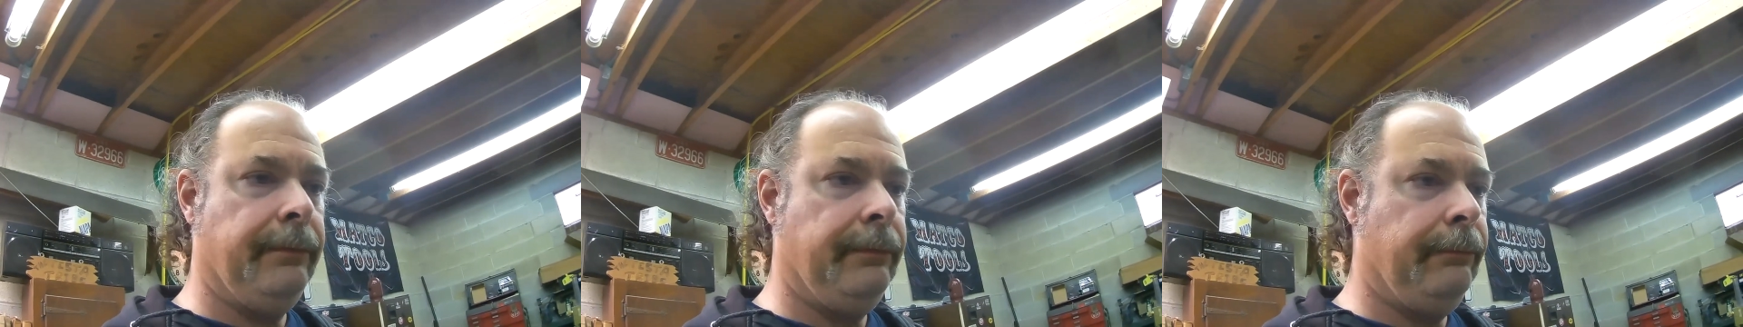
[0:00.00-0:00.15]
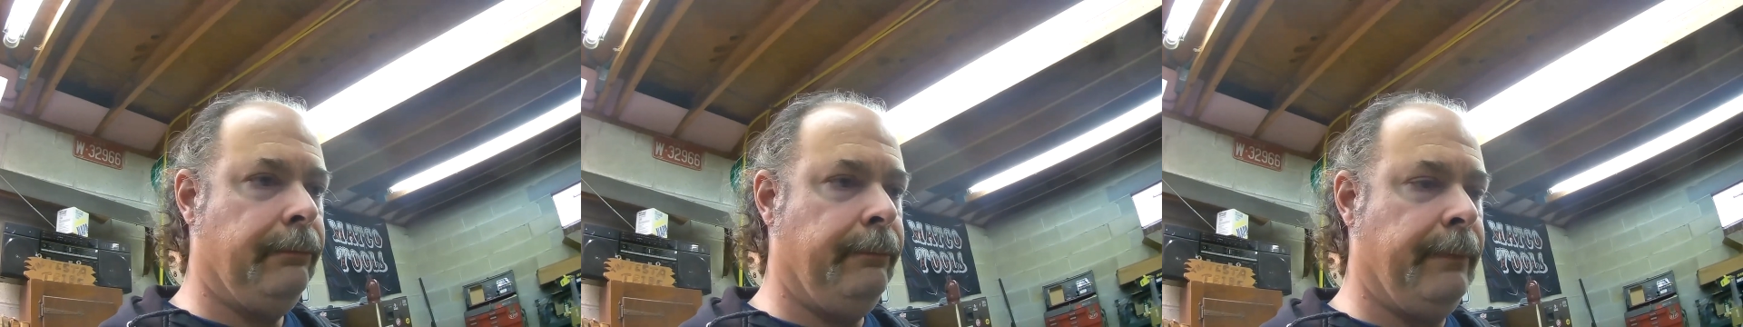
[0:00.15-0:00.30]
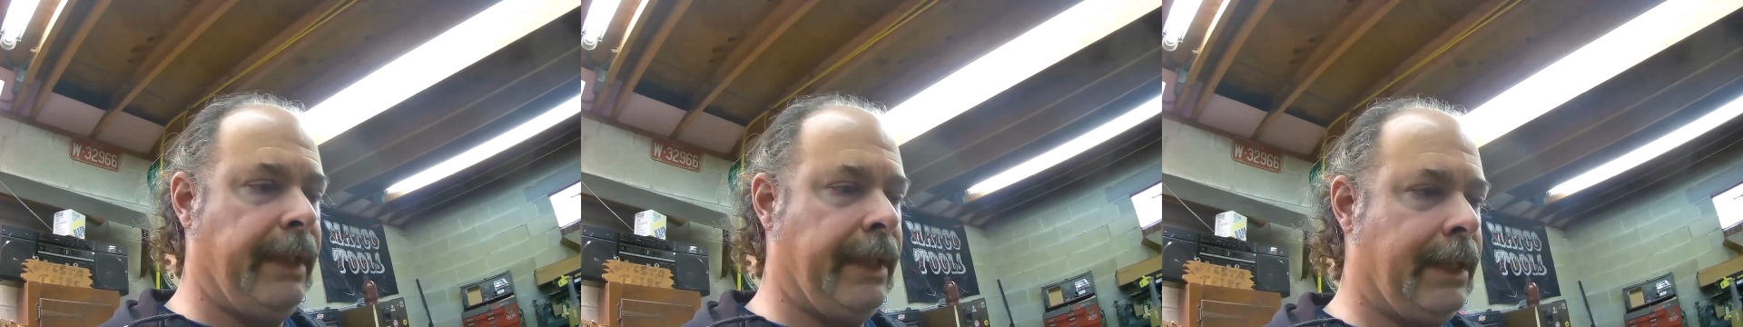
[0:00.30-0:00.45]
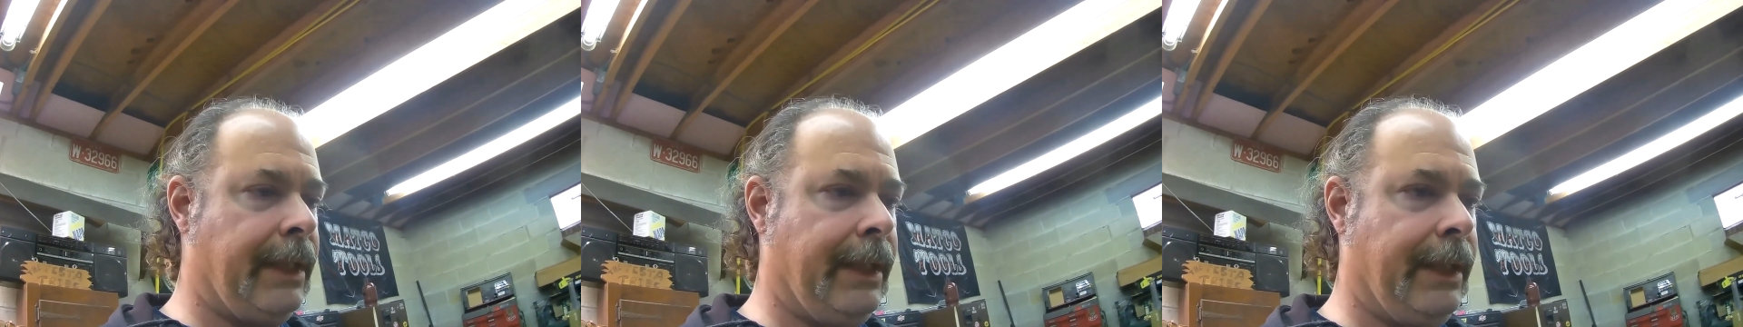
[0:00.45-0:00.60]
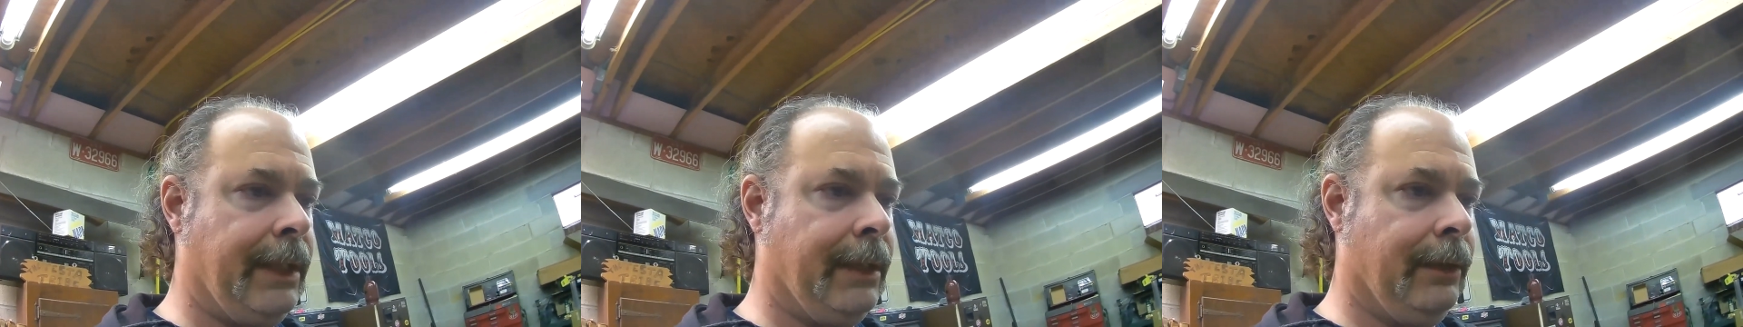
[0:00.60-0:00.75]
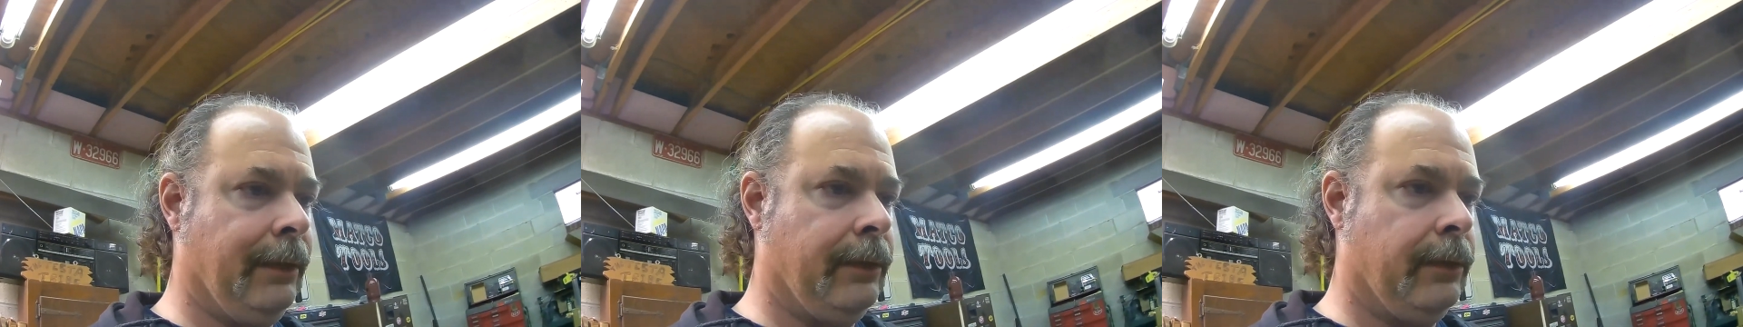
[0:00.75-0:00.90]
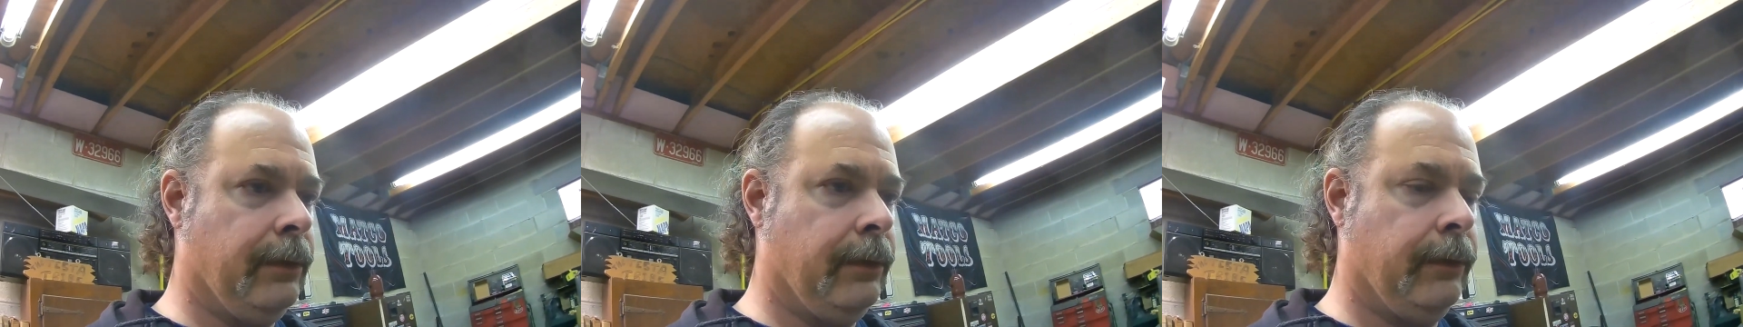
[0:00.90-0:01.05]

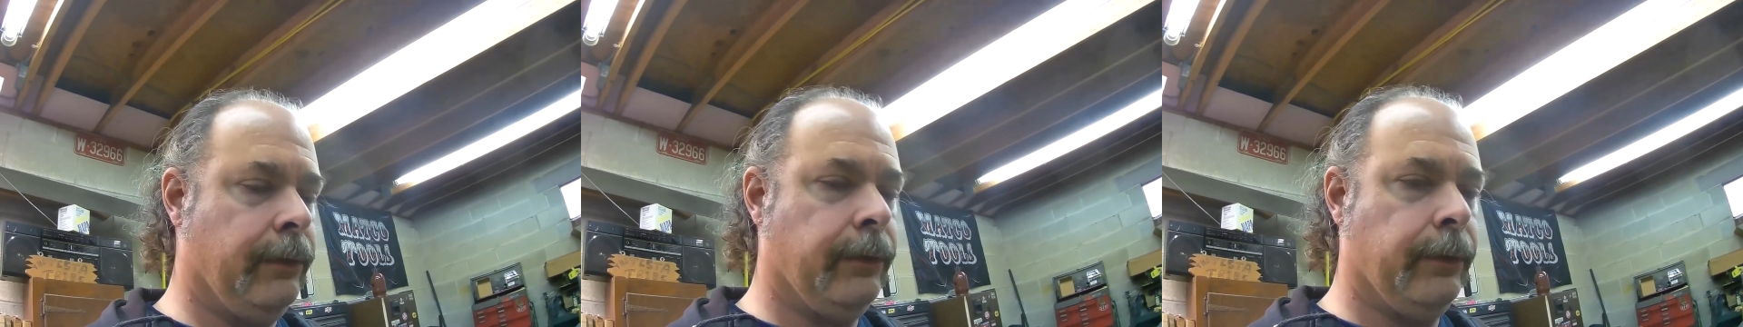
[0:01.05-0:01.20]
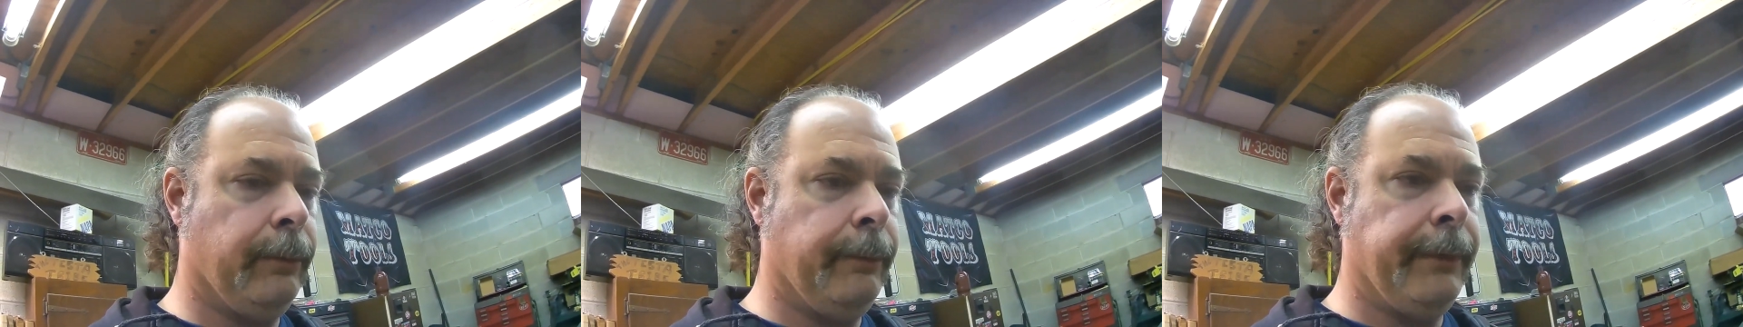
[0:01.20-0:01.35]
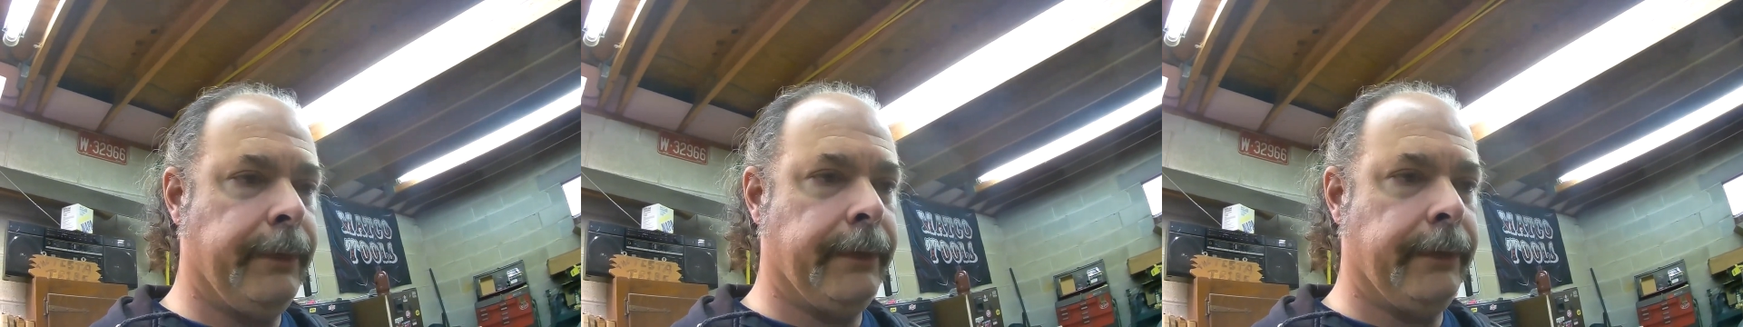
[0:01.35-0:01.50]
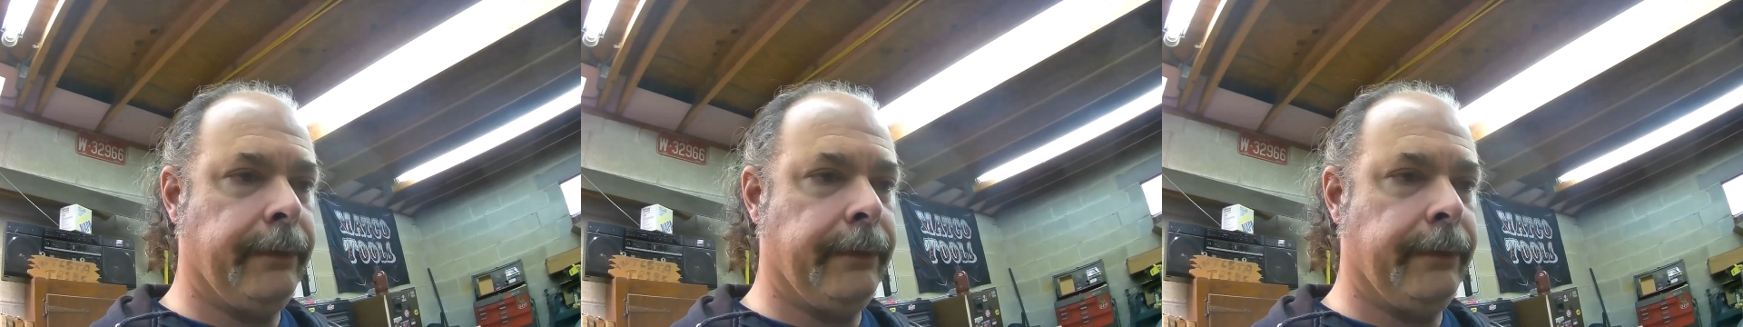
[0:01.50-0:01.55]
manhandle it a little bit.